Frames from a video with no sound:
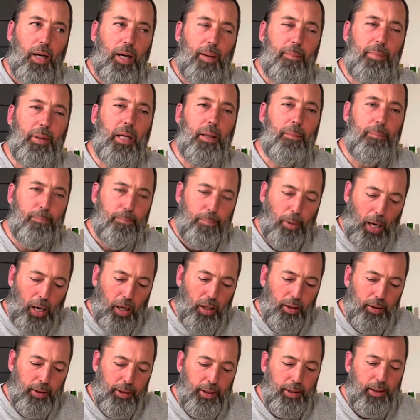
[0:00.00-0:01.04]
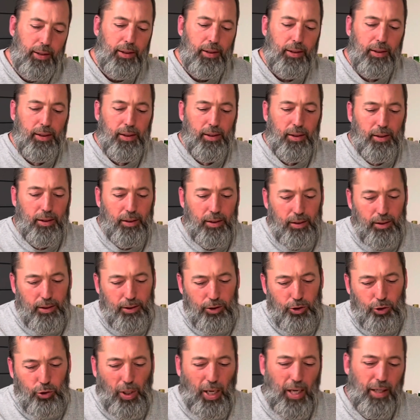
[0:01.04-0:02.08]
I'm getting barley,
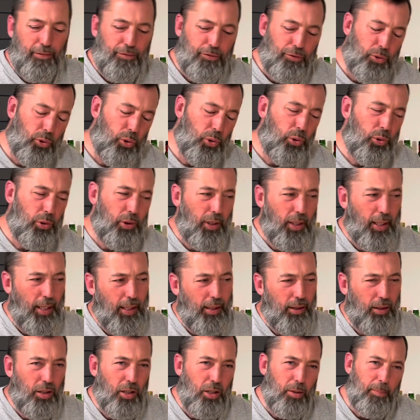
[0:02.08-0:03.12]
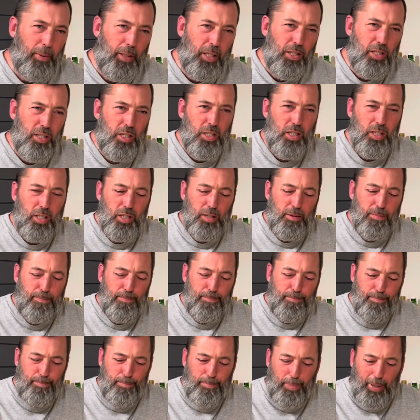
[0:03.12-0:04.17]
dried fruit, and a little bit of
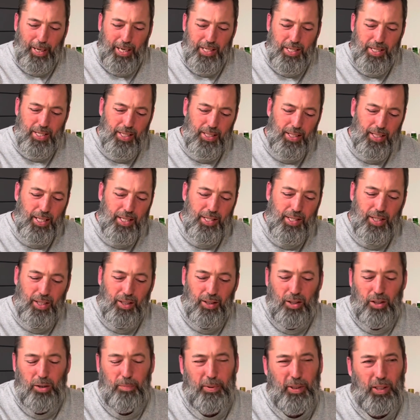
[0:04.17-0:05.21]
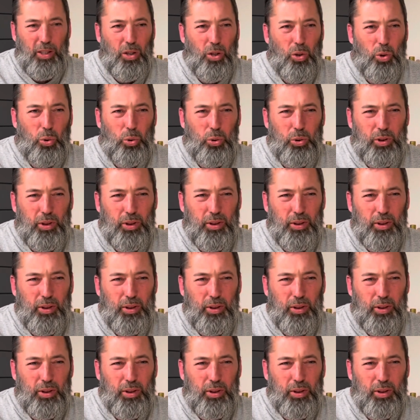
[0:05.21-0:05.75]
spiciness and a little bit of oak.